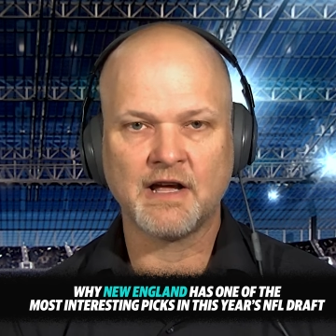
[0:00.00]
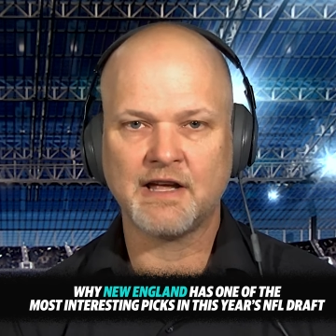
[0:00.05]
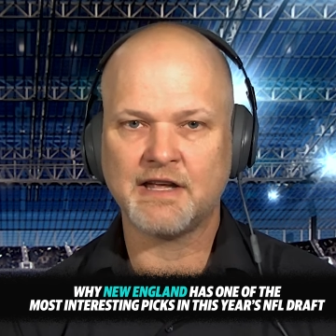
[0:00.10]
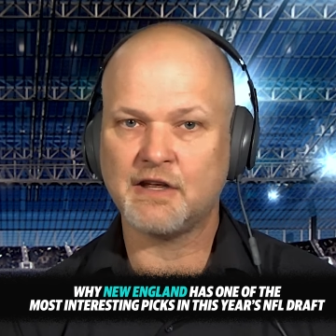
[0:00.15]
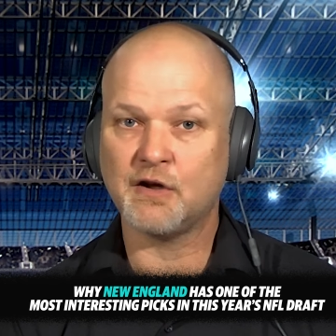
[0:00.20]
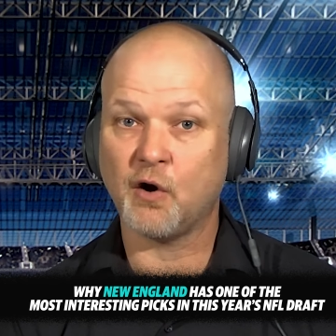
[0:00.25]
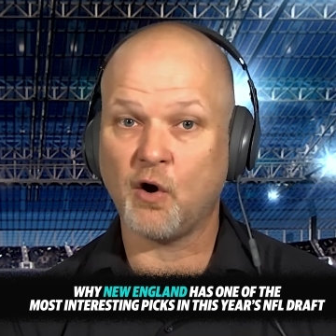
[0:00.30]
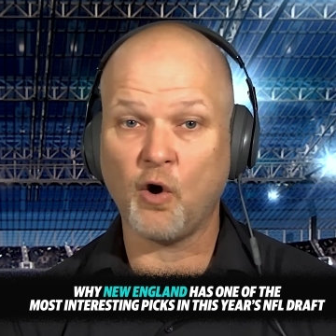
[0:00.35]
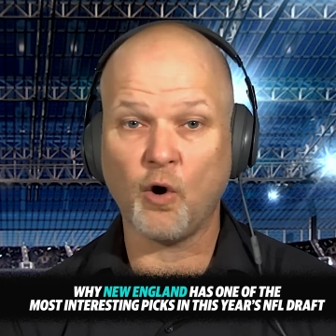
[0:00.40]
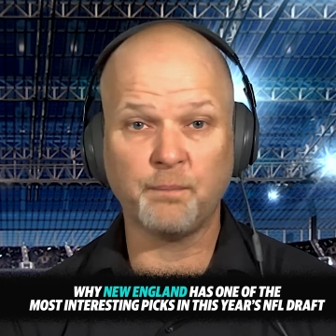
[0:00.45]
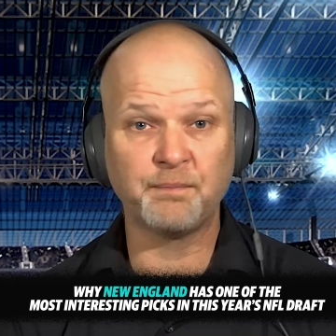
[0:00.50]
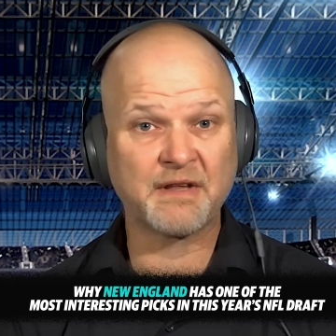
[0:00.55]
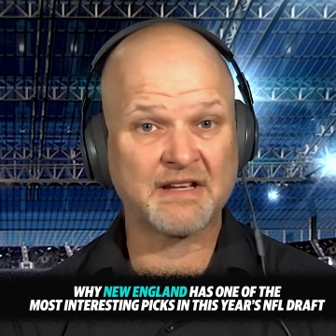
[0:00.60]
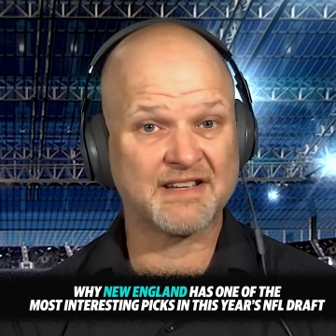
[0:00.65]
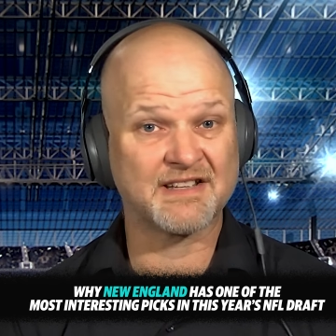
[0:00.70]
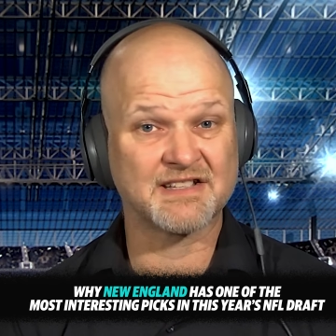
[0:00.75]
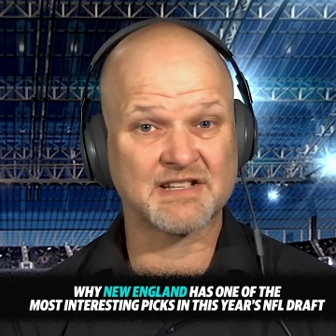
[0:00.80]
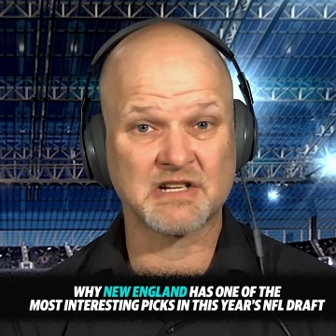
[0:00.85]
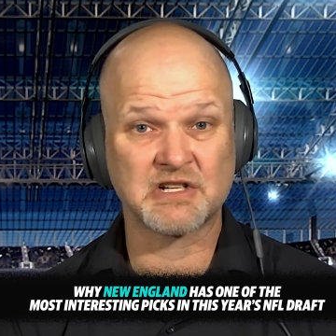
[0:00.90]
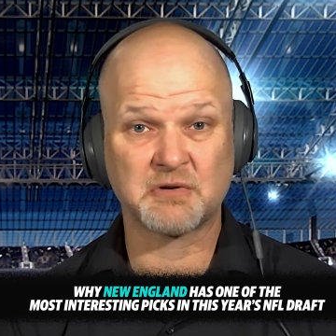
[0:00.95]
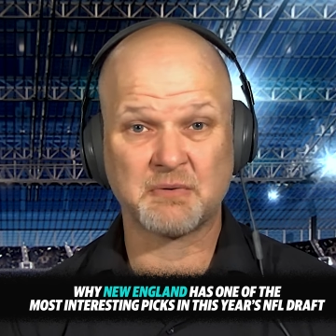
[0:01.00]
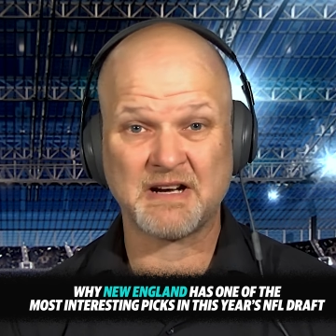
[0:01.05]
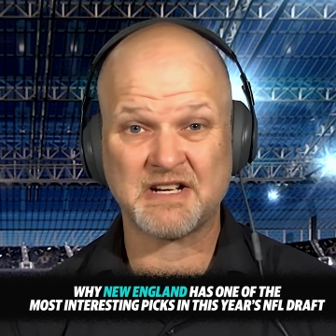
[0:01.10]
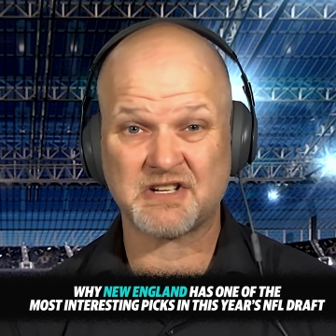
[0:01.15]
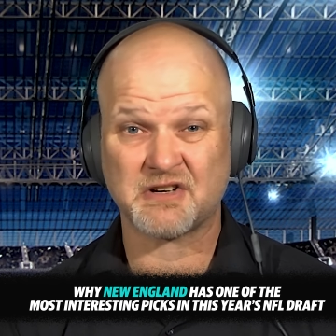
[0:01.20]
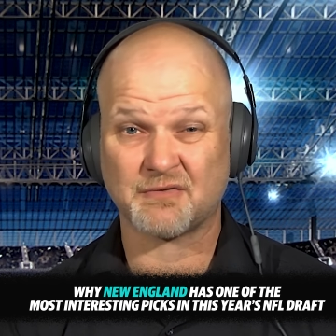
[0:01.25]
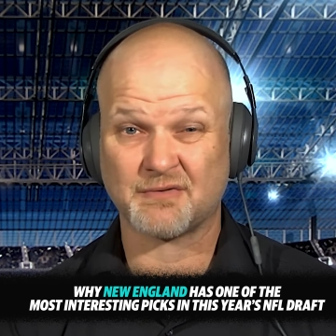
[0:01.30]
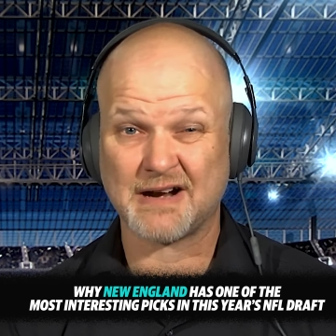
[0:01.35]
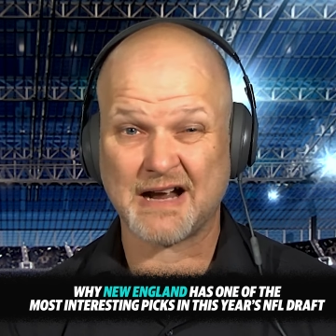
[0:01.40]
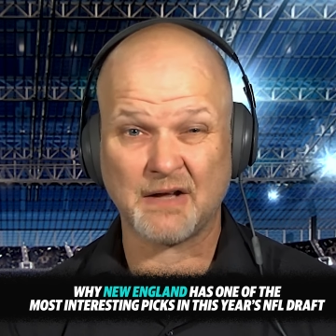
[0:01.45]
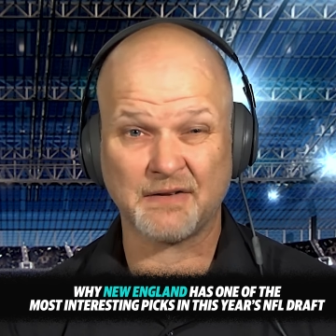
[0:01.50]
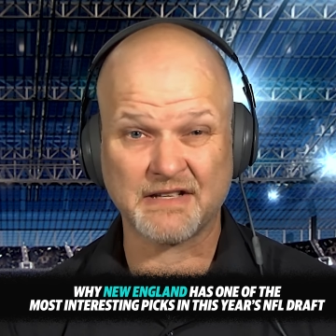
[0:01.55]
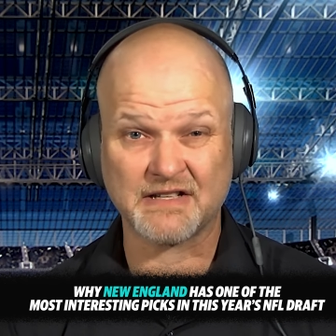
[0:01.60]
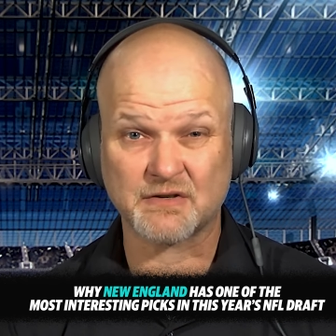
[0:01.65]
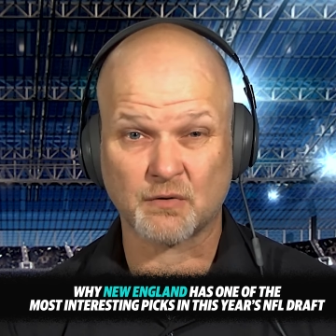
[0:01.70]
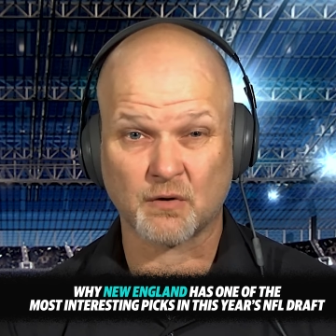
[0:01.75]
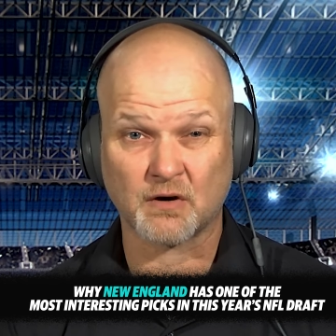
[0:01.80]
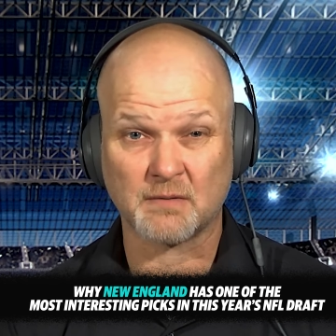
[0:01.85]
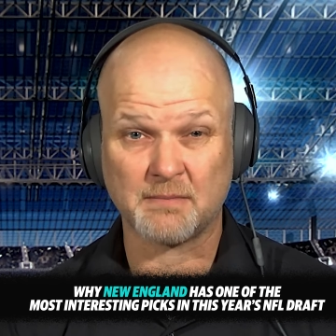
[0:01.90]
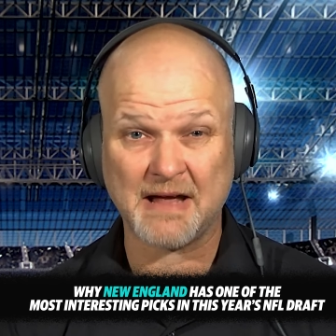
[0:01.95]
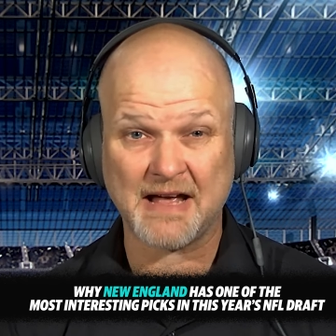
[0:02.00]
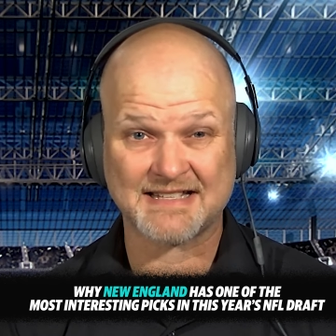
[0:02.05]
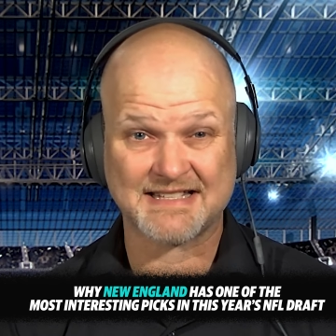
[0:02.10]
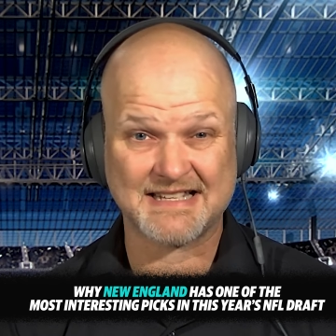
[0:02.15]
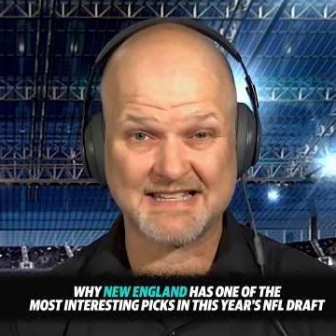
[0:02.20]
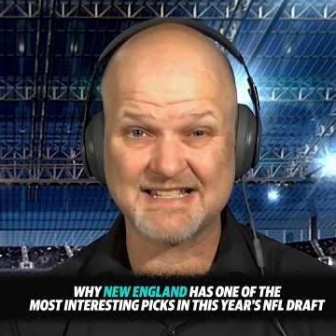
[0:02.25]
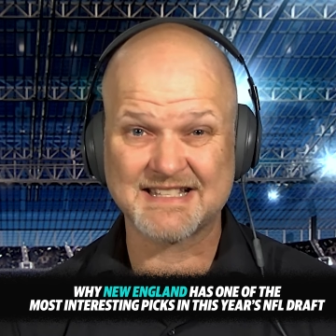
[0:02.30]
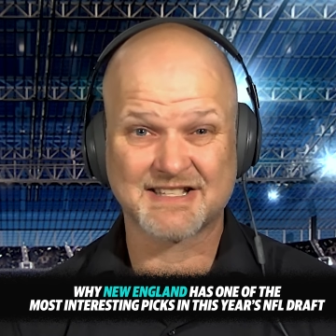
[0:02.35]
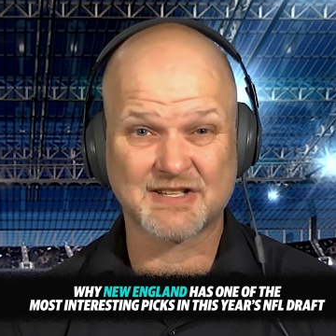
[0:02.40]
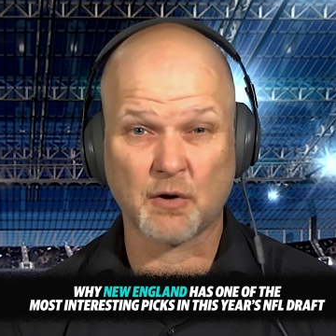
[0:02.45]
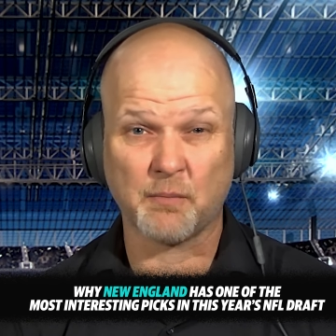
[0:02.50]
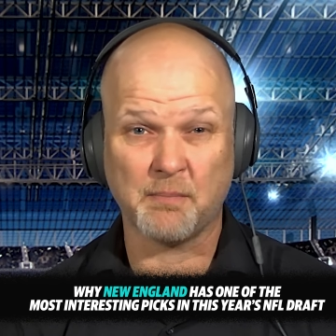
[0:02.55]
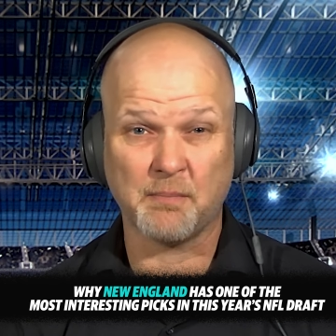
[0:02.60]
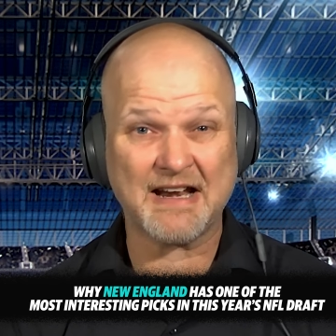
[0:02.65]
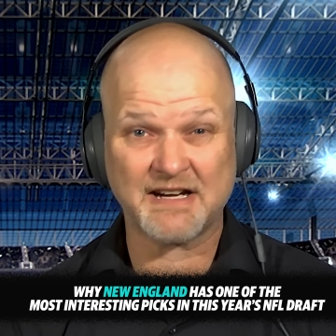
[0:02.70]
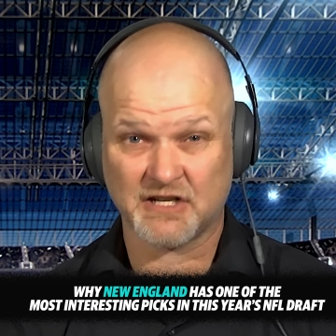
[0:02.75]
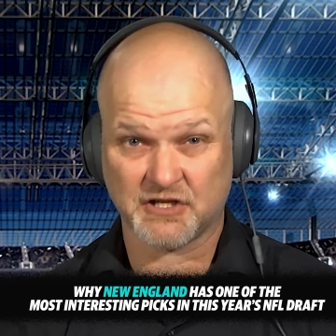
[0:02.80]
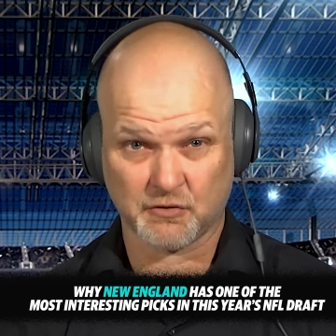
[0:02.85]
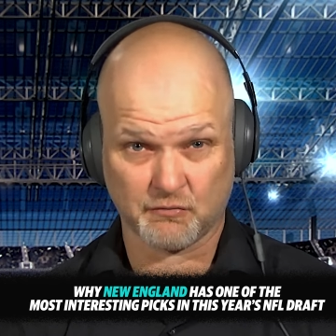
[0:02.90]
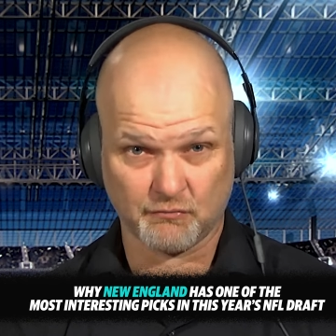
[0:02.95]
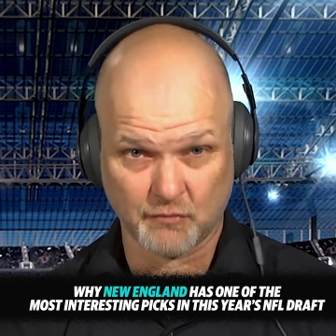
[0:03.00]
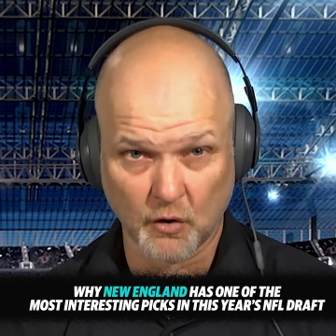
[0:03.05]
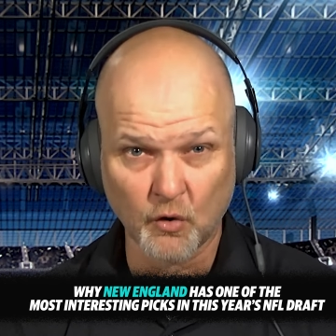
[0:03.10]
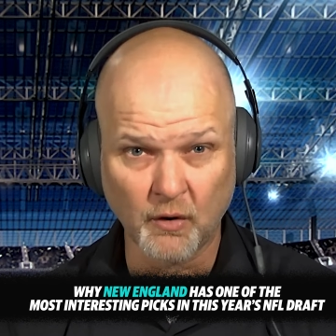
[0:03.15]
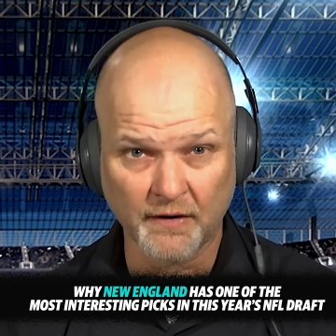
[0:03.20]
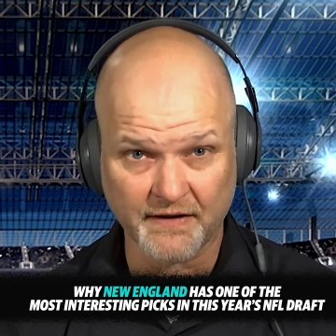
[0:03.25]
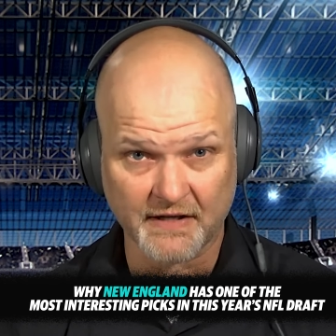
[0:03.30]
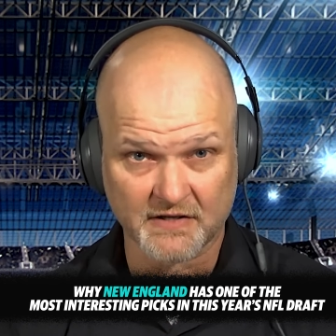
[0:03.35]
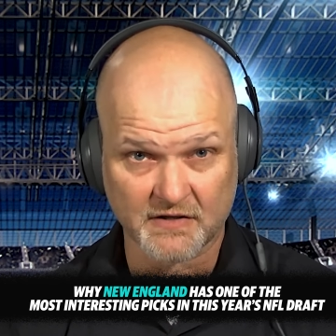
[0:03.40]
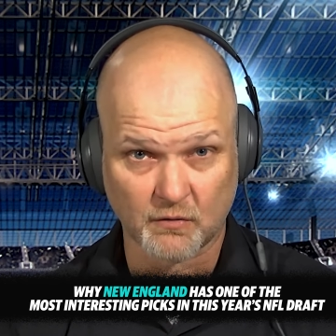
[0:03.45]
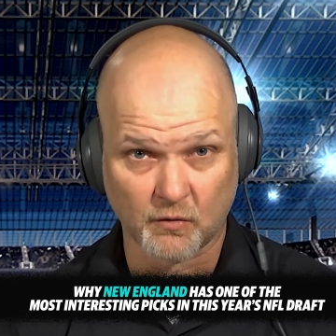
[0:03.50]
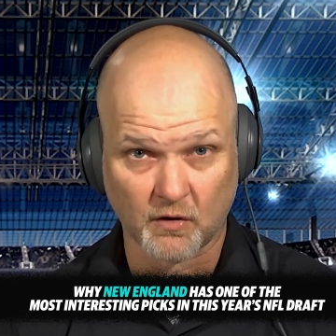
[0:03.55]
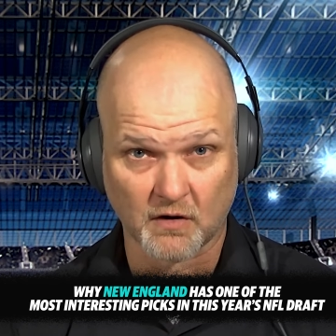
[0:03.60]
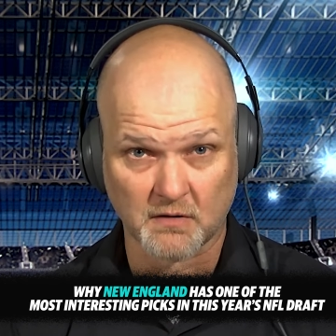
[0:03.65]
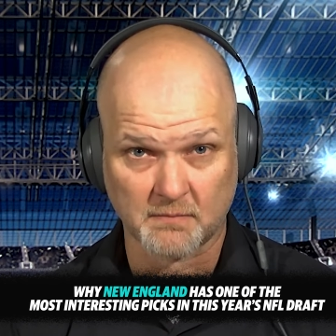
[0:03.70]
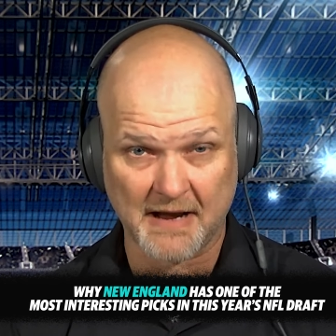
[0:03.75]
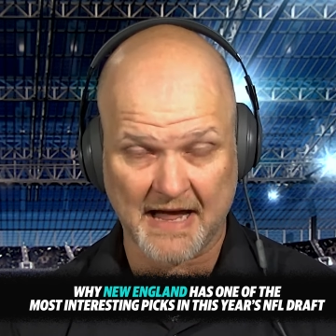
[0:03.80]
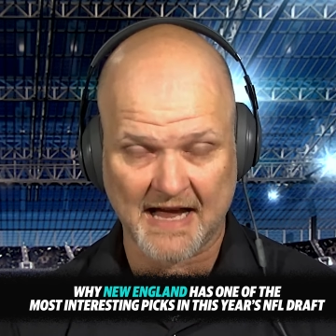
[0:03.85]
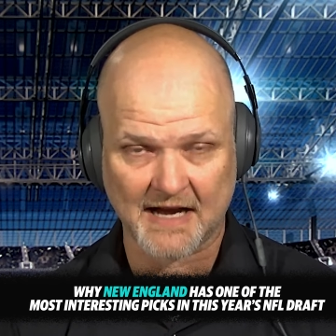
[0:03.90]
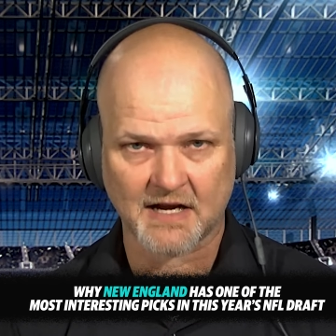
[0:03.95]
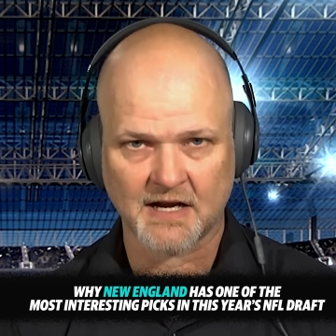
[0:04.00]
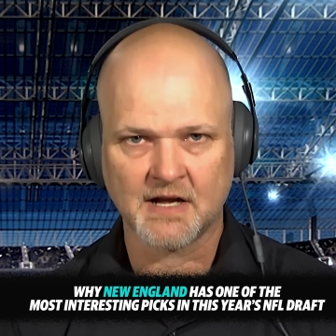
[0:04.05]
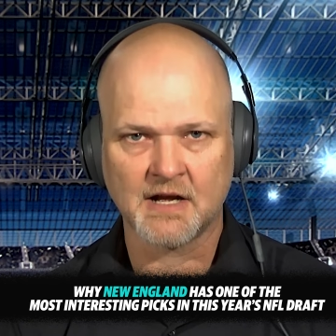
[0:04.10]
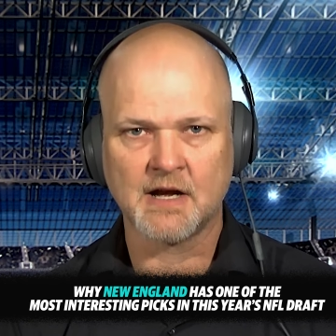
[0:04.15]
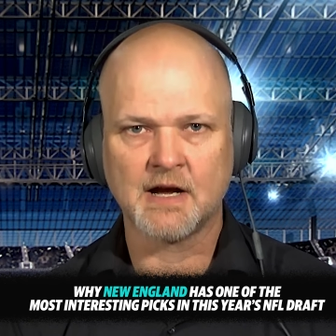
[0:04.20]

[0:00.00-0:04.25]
You hope that the situation around these quarterbacks isn't so bad that you ruin this quarterback.